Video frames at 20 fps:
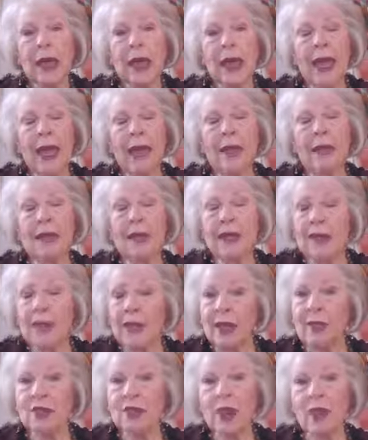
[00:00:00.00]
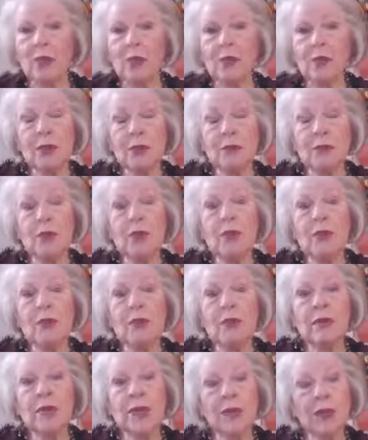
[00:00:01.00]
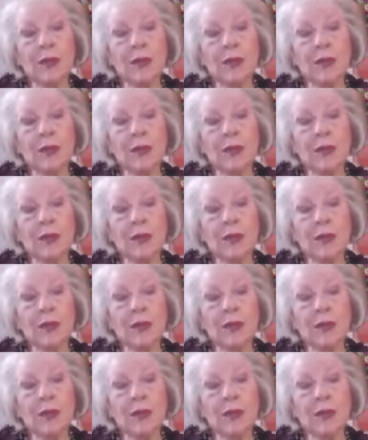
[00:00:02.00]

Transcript: And yet that job was important.